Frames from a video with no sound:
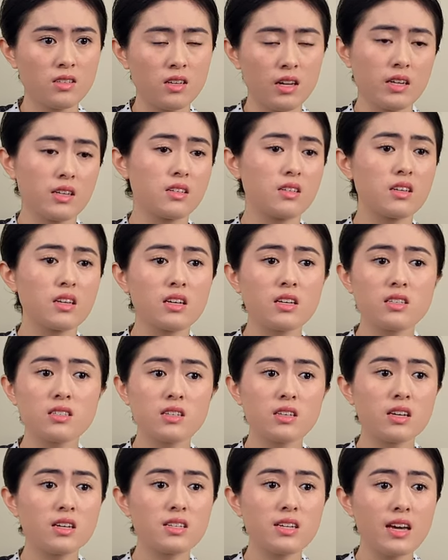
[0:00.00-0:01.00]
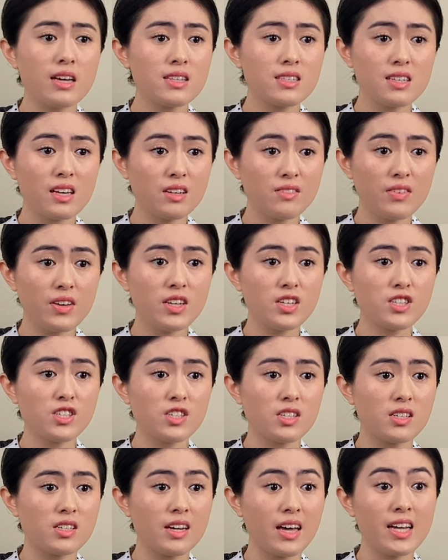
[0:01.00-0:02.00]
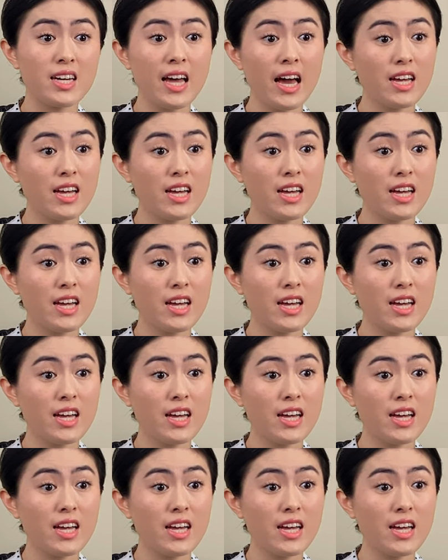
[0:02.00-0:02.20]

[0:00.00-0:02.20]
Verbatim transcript: I could easily attain salvation and